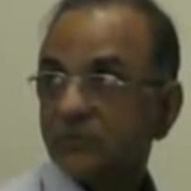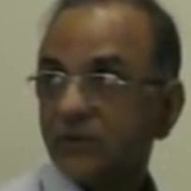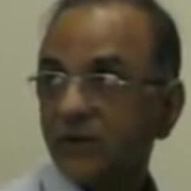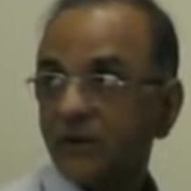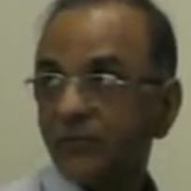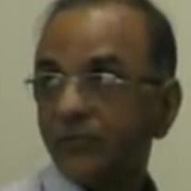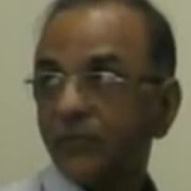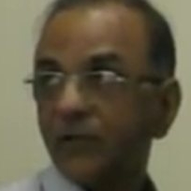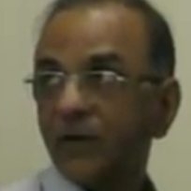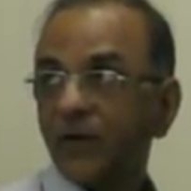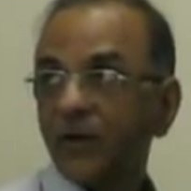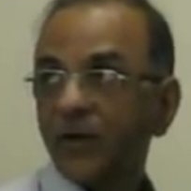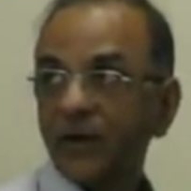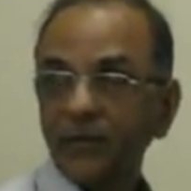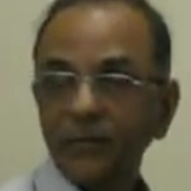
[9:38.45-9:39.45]
Yeah?
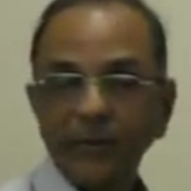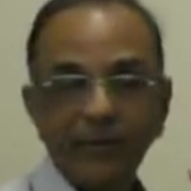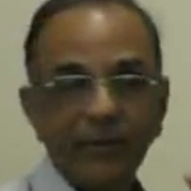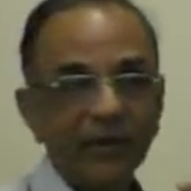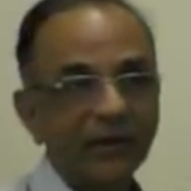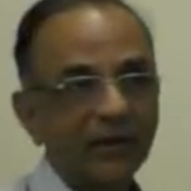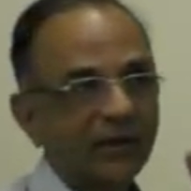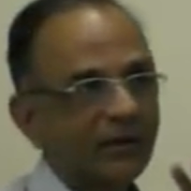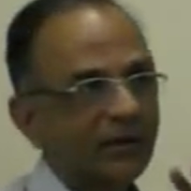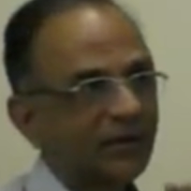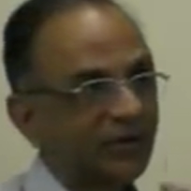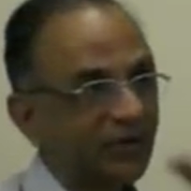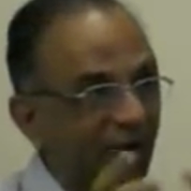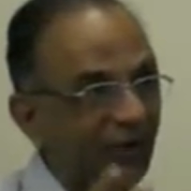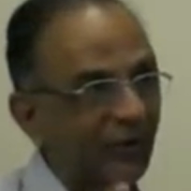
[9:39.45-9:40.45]
It may be
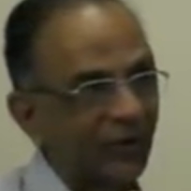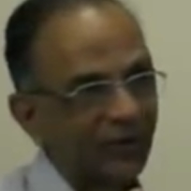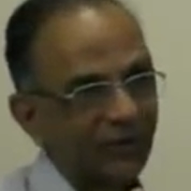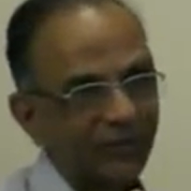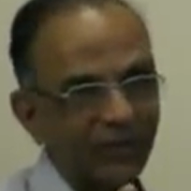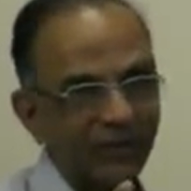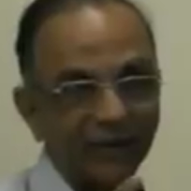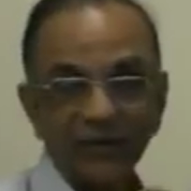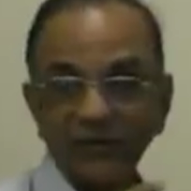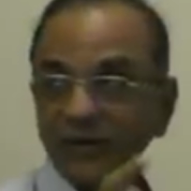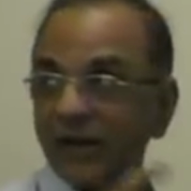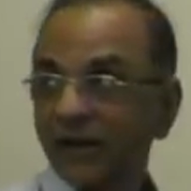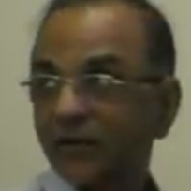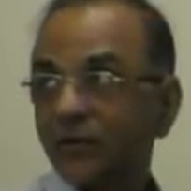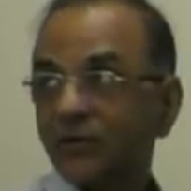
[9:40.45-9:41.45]
cathedral, but it is
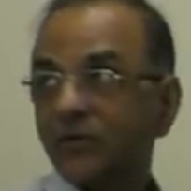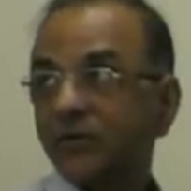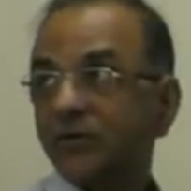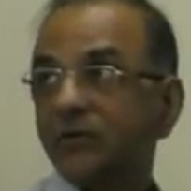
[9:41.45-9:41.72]
catheter.